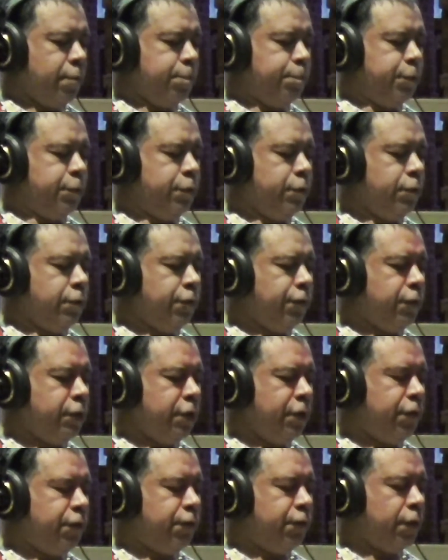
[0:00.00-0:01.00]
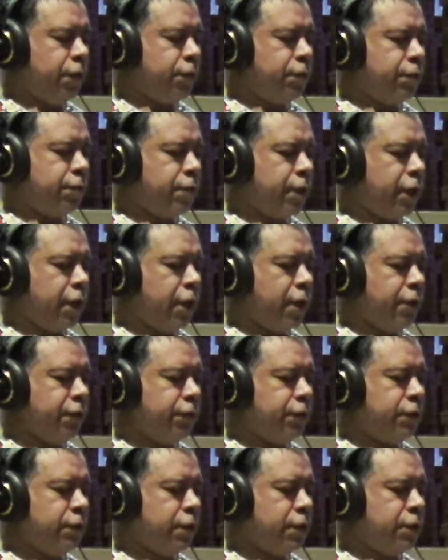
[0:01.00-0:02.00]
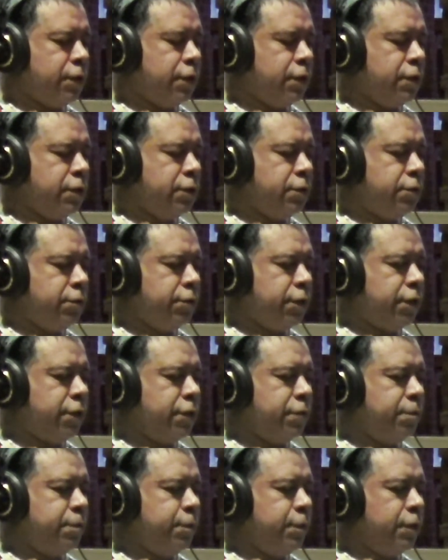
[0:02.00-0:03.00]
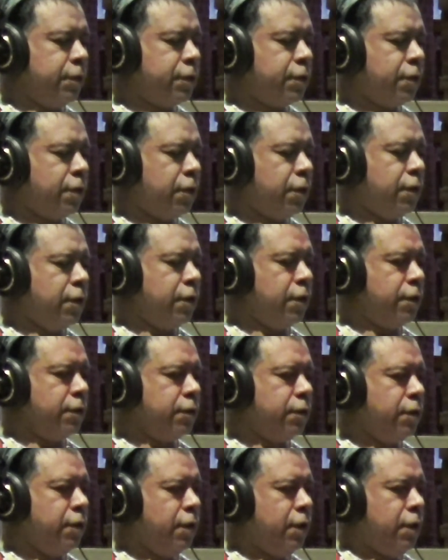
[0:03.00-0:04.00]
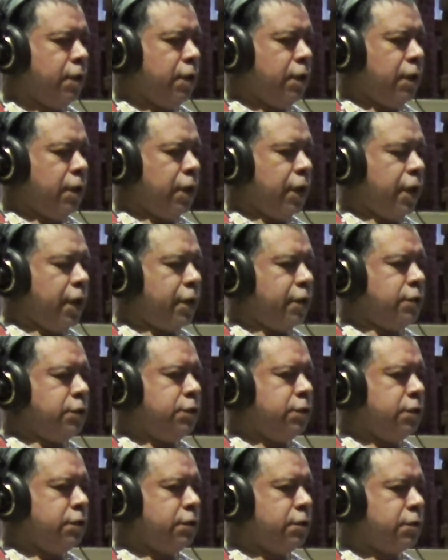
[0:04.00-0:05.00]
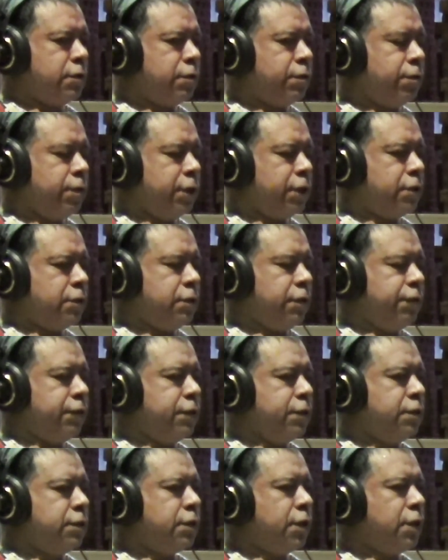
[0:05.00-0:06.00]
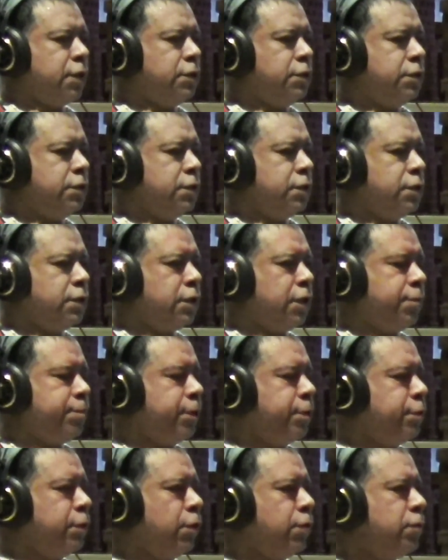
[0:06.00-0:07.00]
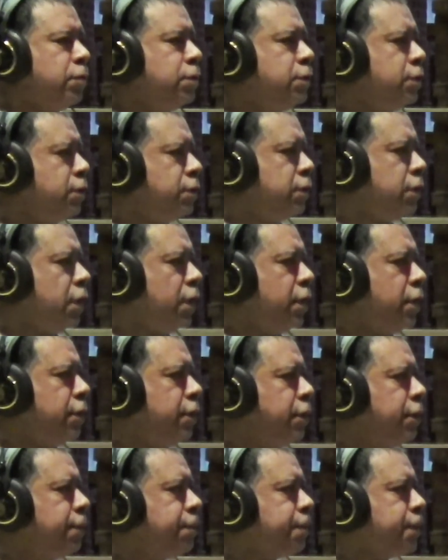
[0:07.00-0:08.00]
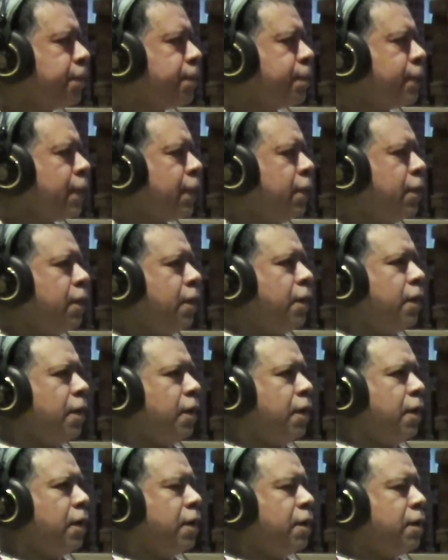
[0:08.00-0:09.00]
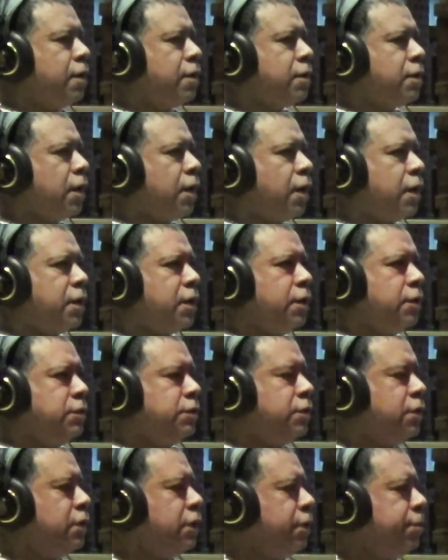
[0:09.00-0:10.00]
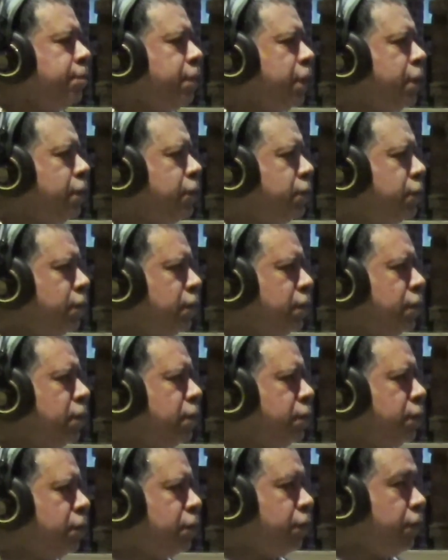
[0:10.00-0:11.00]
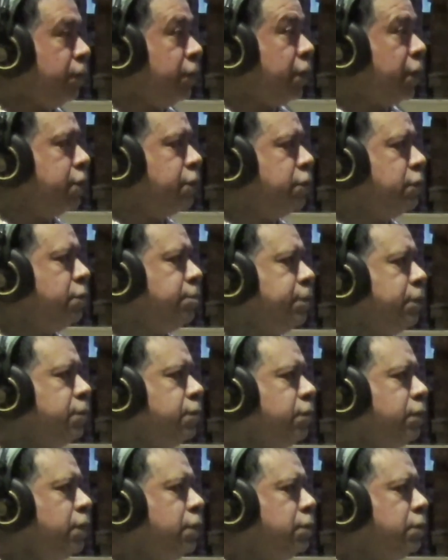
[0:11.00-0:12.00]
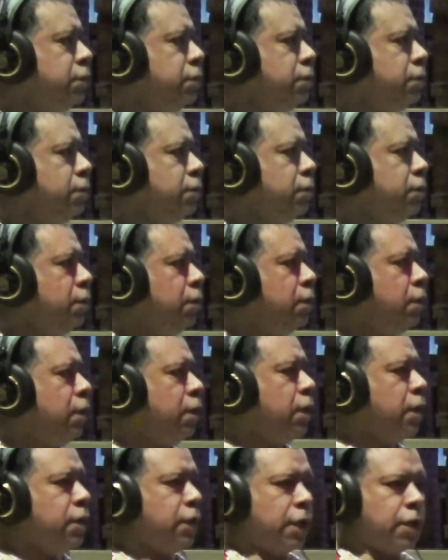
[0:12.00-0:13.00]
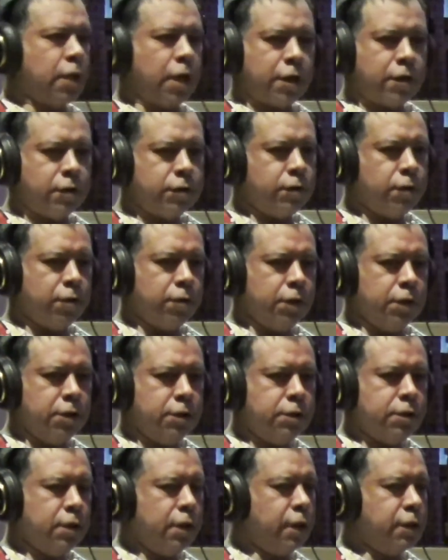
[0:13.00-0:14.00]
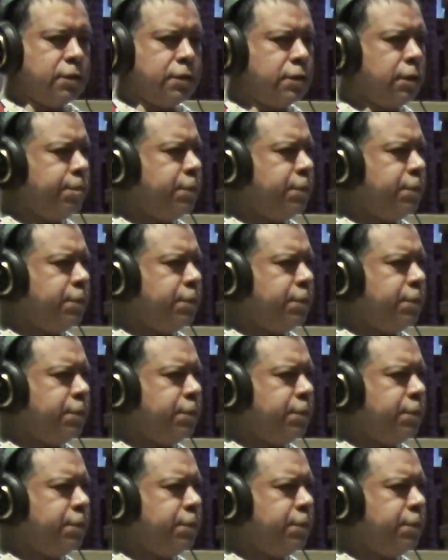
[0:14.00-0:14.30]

beautifully photographed and illustrated book on ancient Greek civilization and Minoan society. And I instantly made the correlation between the two. Like, I could totally, and